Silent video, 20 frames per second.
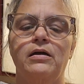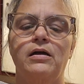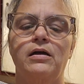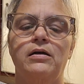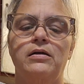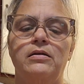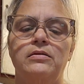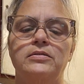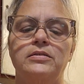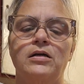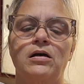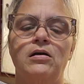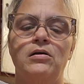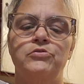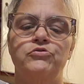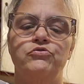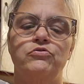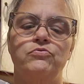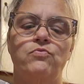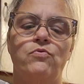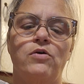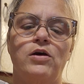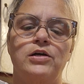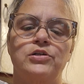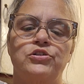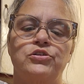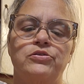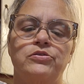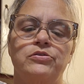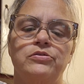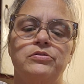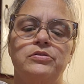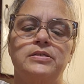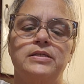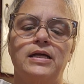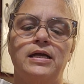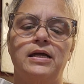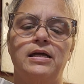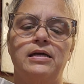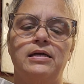And it's 100 washers
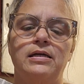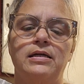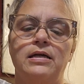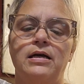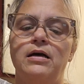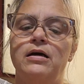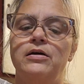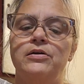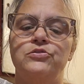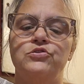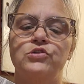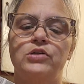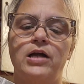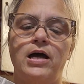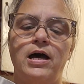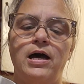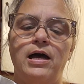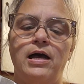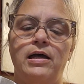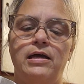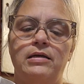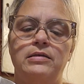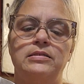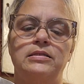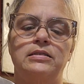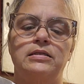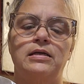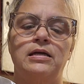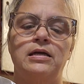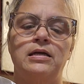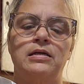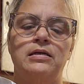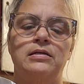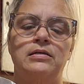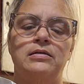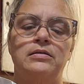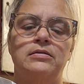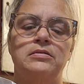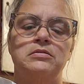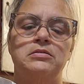and 100 eyes,
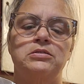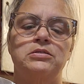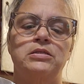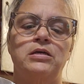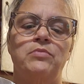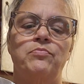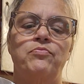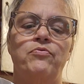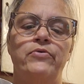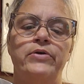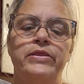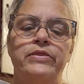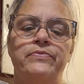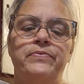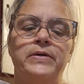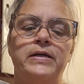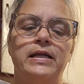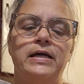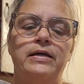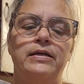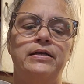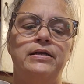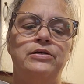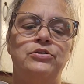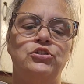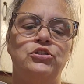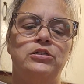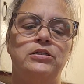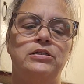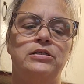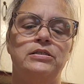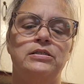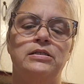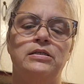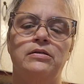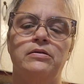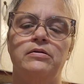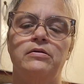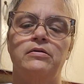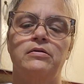and they're 0.39 inches.
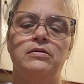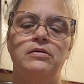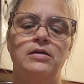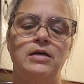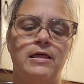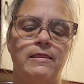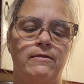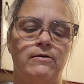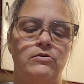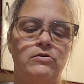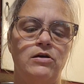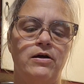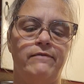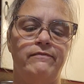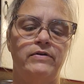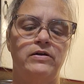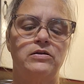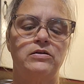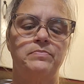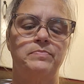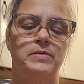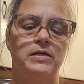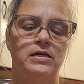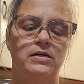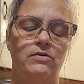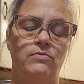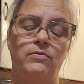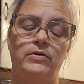They're not very big.